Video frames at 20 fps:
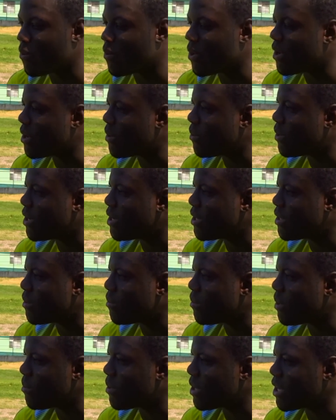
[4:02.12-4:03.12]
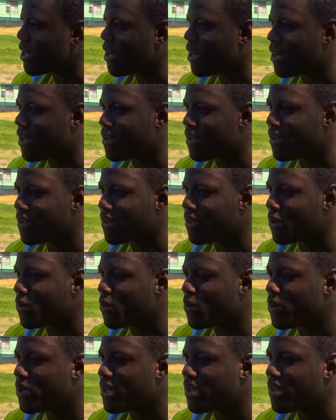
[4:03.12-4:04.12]
be where I want to be because
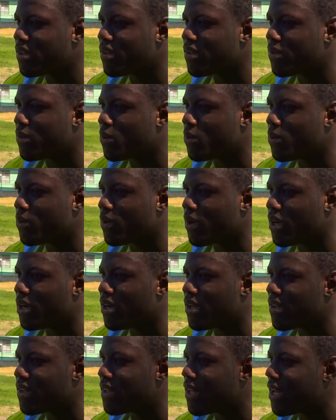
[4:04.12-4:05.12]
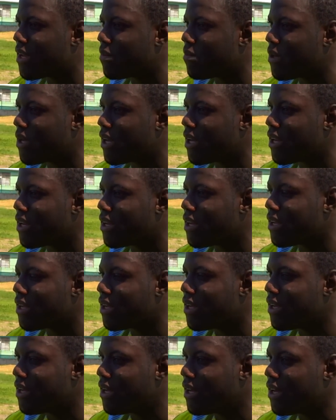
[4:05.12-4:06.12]
the coaches don't understand me. And